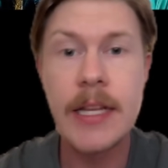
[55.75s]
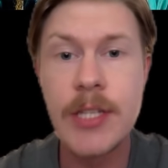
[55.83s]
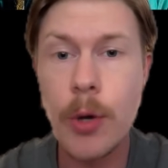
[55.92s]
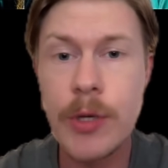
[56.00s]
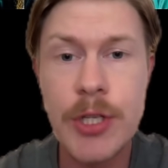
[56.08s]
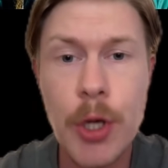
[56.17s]
and
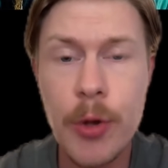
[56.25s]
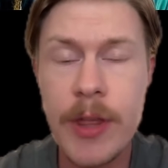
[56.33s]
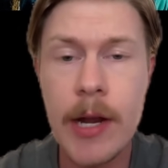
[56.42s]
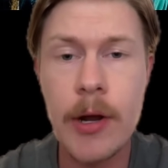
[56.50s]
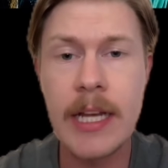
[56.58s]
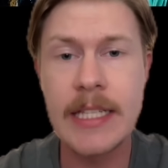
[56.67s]
so his new
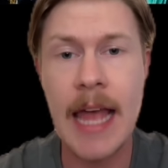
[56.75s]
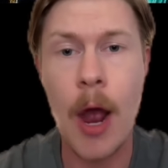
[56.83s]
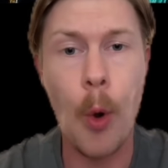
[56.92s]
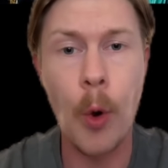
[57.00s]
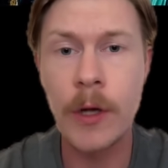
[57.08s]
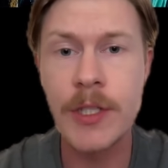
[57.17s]
theory is
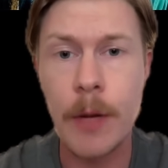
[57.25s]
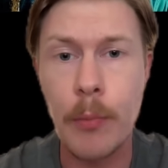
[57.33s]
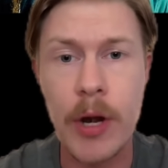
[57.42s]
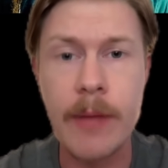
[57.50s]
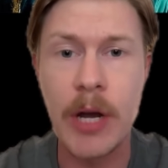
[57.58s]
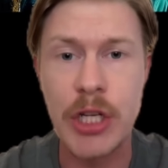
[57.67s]
that orcs are
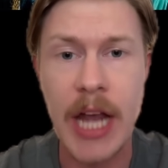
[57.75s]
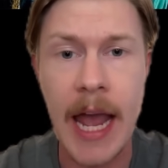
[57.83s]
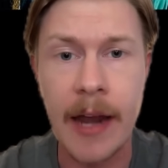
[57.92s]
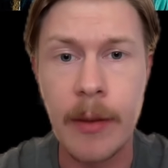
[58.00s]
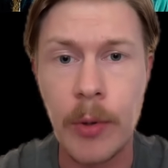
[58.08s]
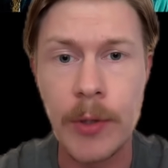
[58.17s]
pretty much
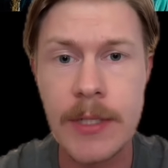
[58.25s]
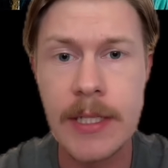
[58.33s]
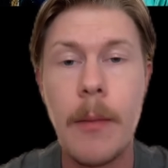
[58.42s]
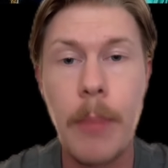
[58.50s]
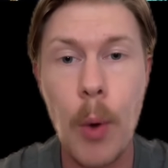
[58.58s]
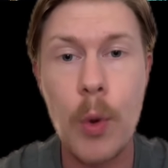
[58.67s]

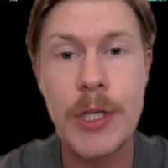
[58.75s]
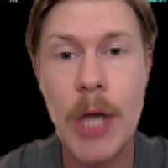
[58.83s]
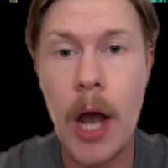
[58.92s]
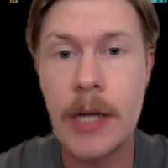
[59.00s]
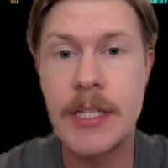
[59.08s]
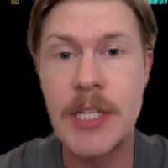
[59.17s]
animals, but were
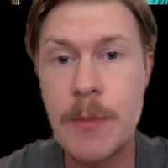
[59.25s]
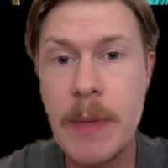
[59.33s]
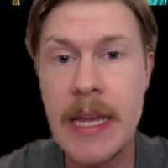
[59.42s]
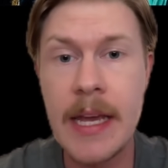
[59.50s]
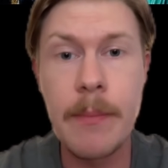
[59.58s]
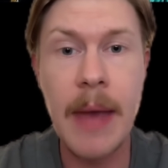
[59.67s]
taught to
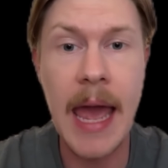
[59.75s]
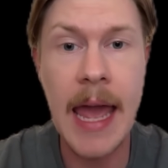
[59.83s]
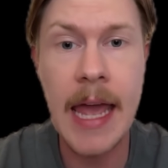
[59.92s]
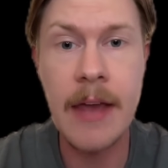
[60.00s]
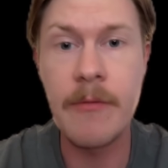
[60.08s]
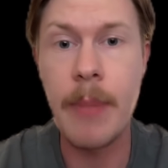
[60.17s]
speak and
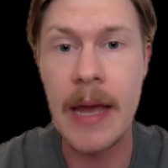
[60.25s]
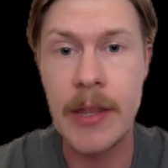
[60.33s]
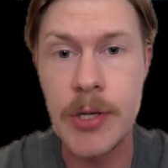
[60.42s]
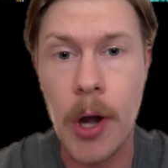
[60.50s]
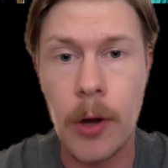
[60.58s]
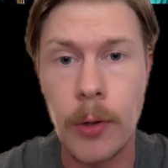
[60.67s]
behave by
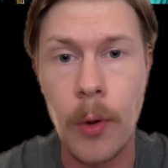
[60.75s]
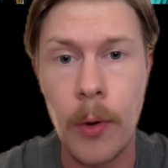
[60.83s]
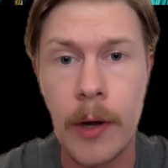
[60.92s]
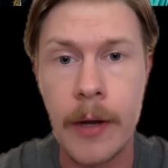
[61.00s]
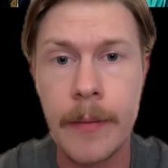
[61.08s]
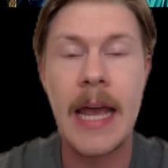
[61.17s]
the Dark
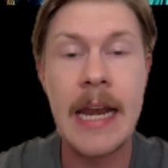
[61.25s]
Lord.